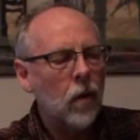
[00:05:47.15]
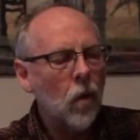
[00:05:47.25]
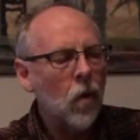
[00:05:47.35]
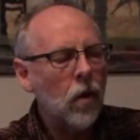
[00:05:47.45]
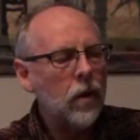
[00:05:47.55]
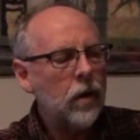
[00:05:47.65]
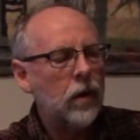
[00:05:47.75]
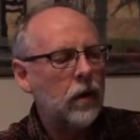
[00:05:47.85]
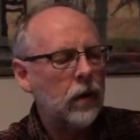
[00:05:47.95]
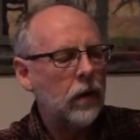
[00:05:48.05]
Or
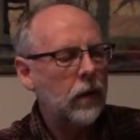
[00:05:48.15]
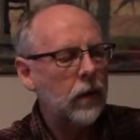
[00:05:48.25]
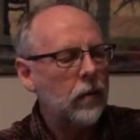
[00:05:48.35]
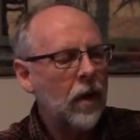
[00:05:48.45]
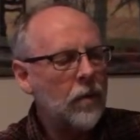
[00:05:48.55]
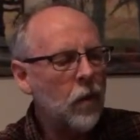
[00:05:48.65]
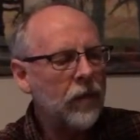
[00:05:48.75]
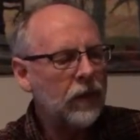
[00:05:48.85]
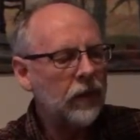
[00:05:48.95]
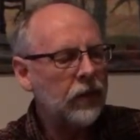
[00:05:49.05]
by
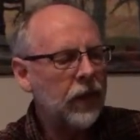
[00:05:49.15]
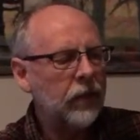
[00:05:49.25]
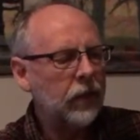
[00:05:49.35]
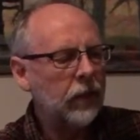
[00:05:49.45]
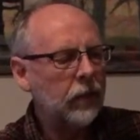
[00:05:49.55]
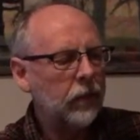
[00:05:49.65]
moving to the center.